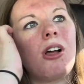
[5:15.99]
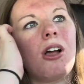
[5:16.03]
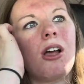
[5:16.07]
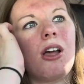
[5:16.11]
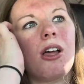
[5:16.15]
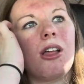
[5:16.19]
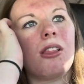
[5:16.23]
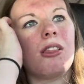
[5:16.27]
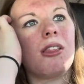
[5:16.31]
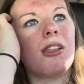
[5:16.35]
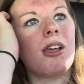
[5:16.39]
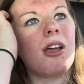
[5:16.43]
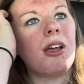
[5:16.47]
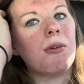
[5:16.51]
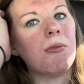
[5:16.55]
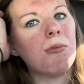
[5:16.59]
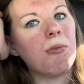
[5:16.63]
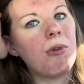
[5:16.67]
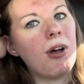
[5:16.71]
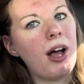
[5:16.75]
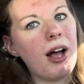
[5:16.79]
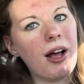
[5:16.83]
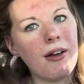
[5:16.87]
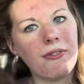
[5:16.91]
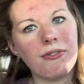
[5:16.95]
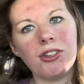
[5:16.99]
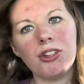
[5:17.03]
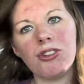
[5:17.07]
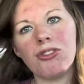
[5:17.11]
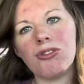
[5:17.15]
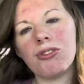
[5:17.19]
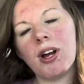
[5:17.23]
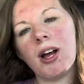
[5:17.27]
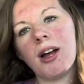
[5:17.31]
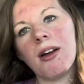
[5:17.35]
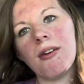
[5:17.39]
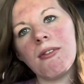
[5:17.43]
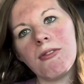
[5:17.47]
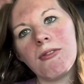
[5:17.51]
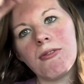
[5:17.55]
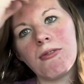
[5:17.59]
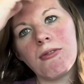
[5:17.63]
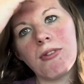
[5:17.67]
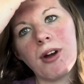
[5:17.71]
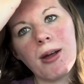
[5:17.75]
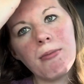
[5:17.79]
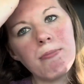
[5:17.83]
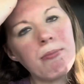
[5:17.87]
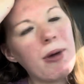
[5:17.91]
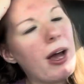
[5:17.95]
and then we'll have to drive
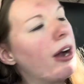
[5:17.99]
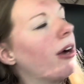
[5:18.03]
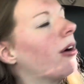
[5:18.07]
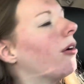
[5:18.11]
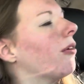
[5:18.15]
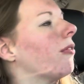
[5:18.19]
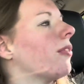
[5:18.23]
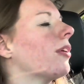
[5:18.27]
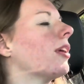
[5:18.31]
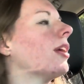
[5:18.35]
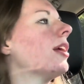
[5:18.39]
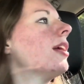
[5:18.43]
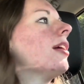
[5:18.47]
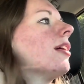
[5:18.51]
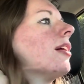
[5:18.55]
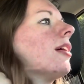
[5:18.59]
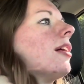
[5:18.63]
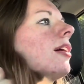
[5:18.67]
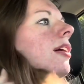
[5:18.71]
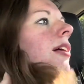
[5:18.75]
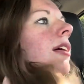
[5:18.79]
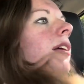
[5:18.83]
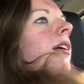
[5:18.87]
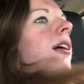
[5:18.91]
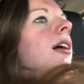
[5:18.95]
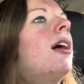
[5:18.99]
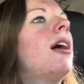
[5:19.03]
right back over here,